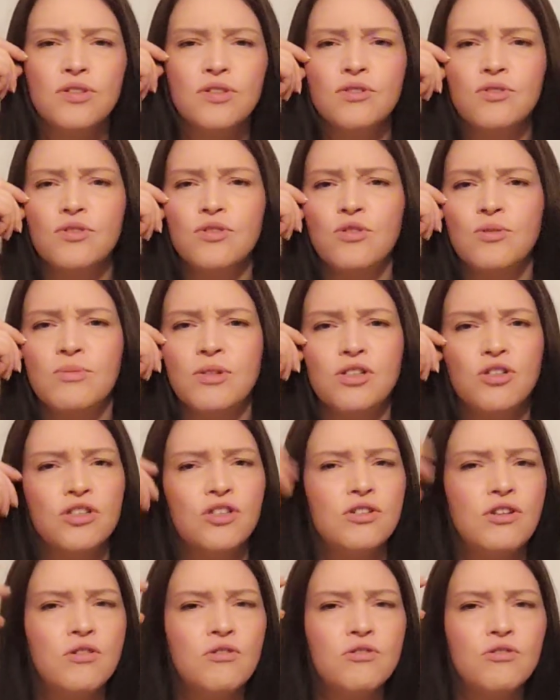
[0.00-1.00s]
There's so much
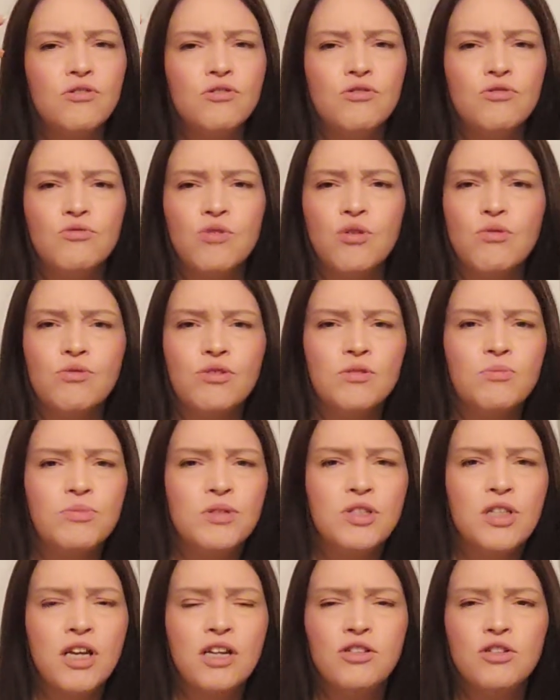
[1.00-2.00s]
growth and
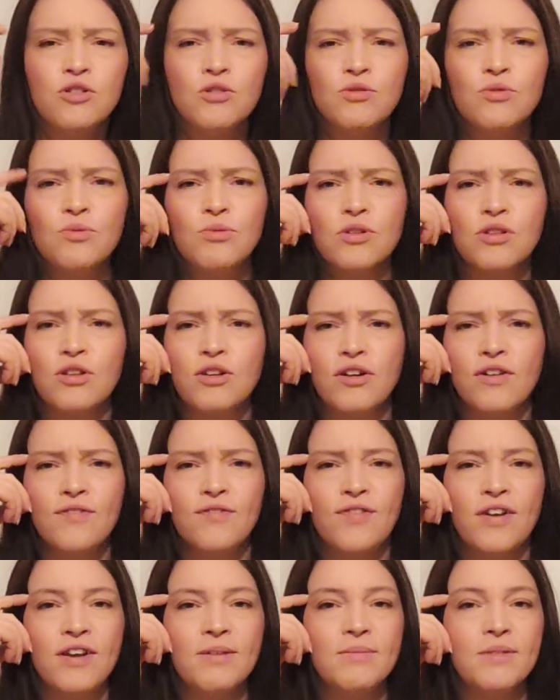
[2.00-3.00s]
potential. We're like a
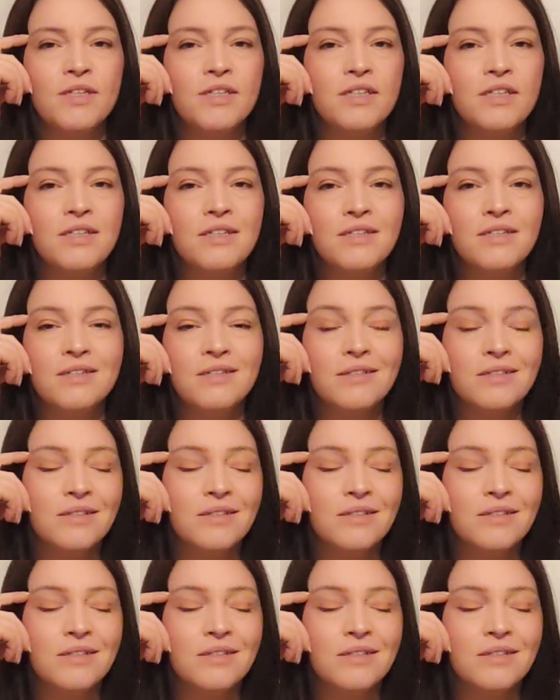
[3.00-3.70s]
family here.